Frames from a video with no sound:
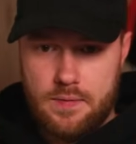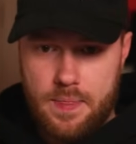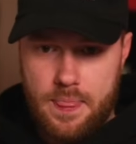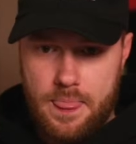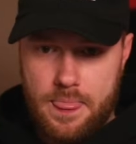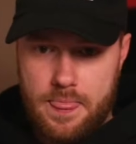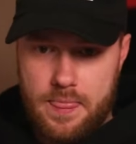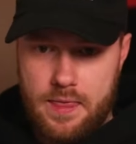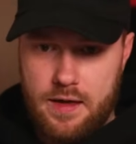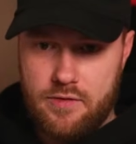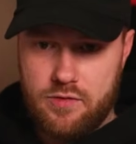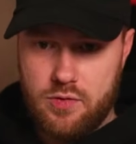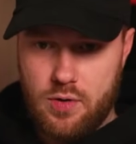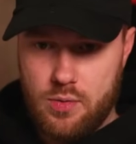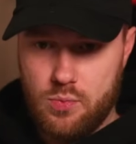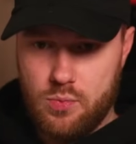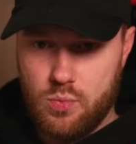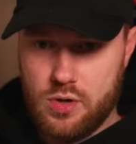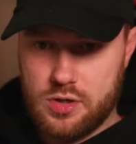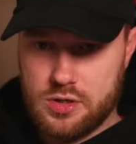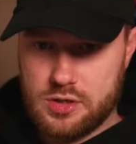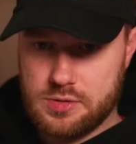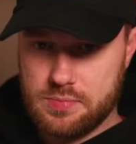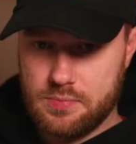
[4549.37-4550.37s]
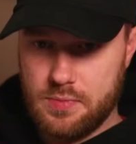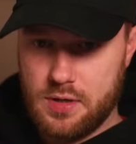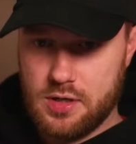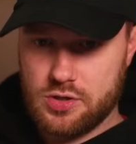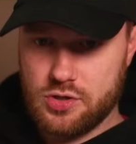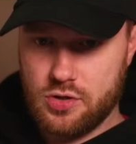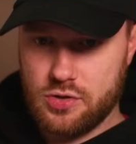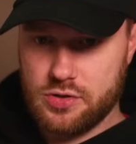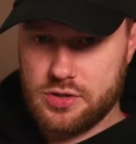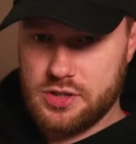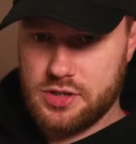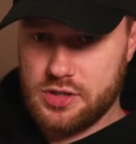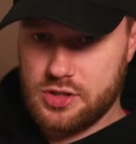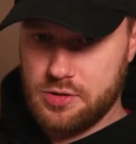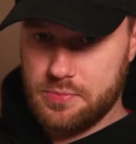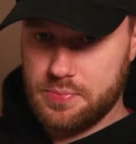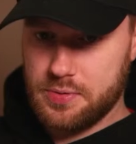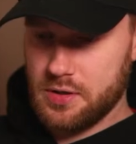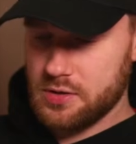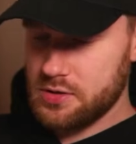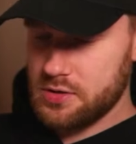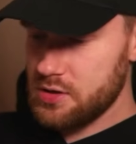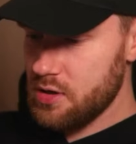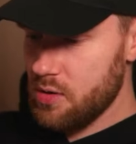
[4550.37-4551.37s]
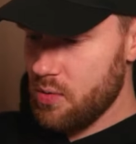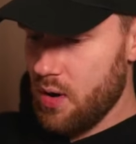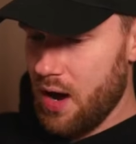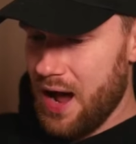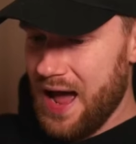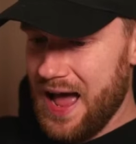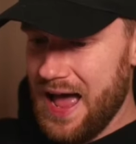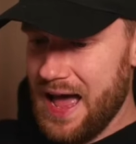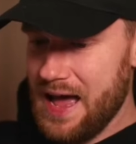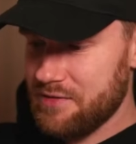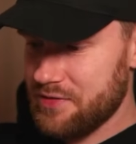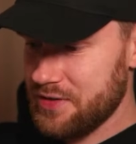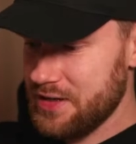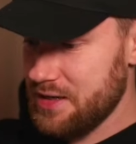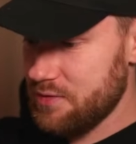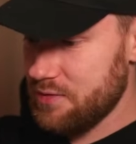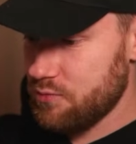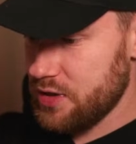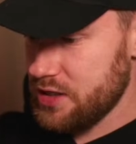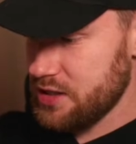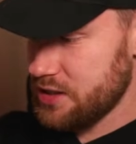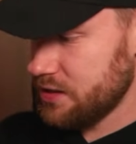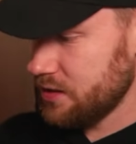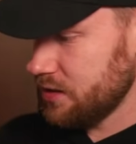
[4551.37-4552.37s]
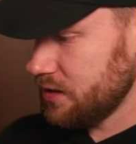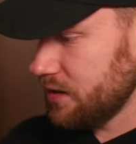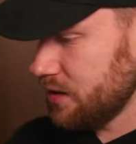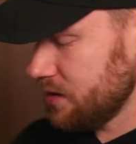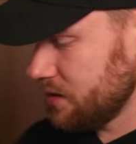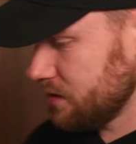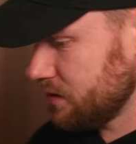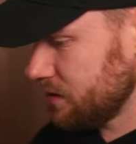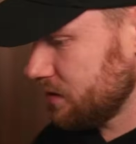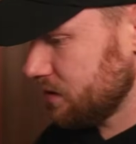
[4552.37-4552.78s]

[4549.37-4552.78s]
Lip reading: Have I watched much Aussie Supercars? You know what I haven't in recent years?